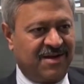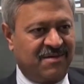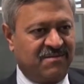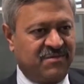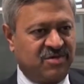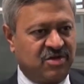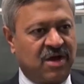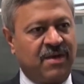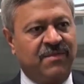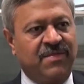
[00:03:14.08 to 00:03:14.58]

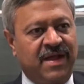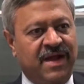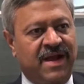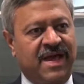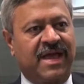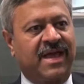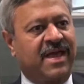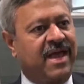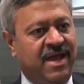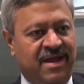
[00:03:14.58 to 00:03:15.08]
job that
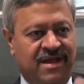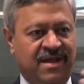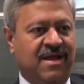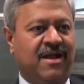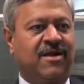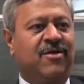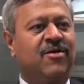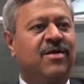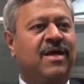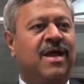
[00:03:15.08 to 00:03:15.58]
I carry. I
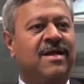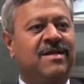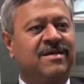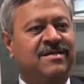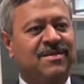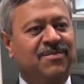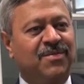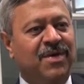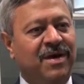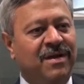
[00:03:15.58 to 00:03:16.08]
don't carry
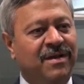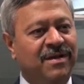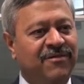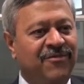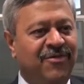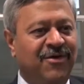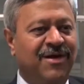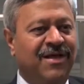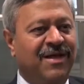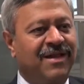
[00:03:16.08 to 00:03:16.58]
the burden
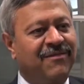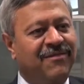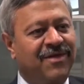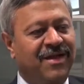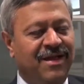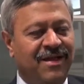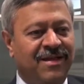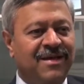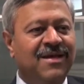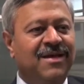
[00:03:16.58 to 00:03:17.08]
for
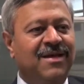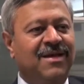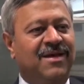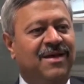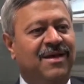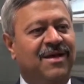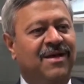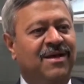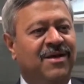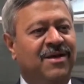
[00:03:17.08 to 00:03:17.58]
delivering
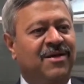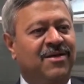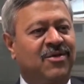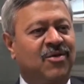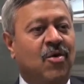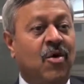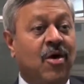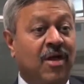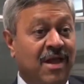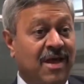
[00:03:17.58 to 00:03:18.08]

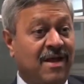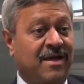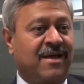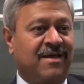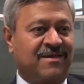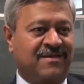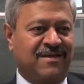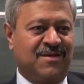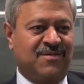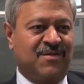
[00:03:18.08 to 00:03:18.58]
to all our
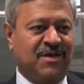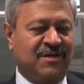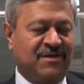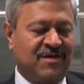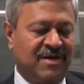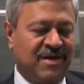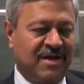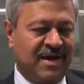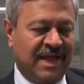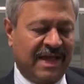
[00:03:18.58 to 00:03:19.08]
customers
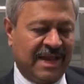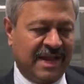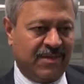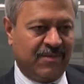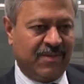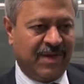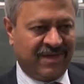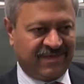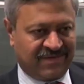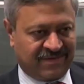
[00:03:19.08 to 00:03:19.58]
on a daily
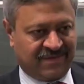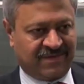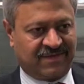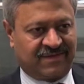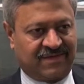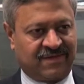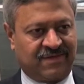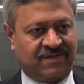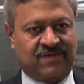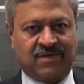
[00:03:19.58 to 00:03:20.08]

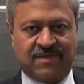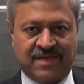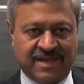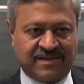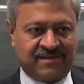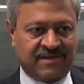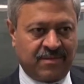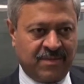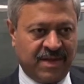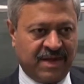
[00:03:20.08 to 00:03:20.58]
basis. So
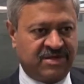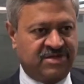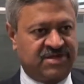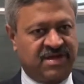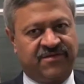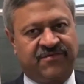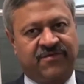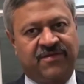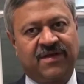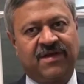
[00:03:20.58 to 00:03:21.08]
that's a big
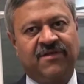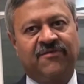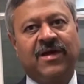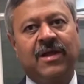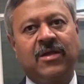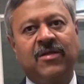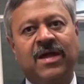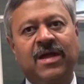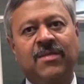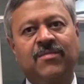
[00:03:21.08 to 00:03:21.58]
shift. If I
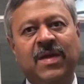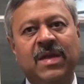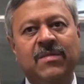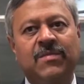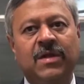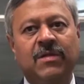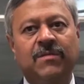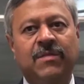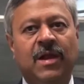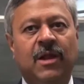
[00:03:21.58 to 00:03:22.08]
look at
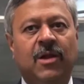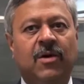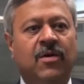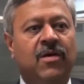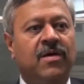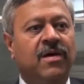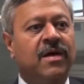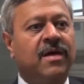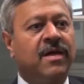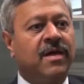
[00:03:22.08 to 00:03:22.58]
people below,